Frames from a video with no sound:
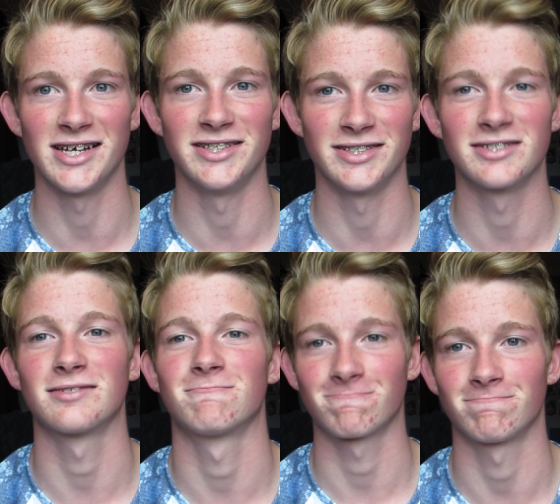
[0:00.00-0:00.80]
and
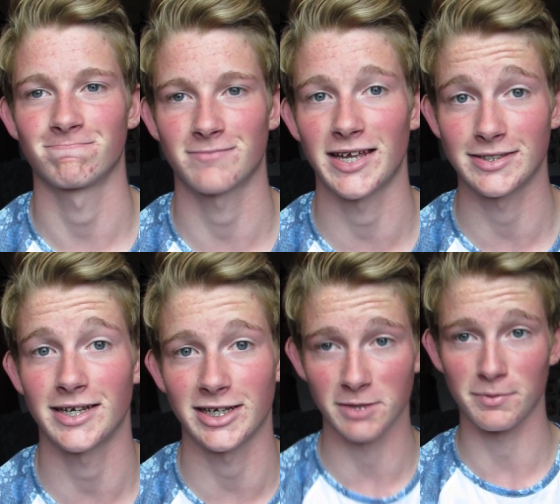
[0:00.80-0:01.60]
get
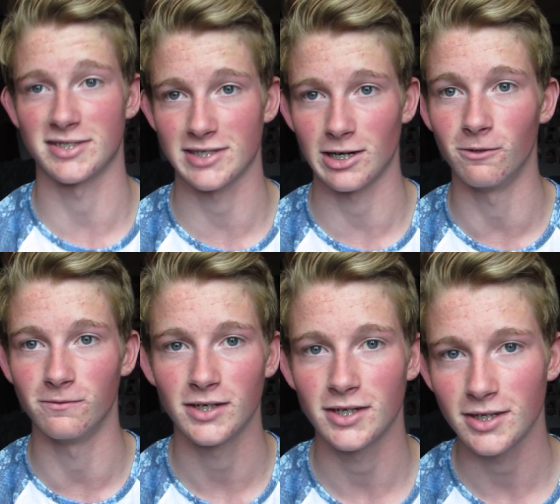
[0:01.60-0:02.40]
taken the piss out of.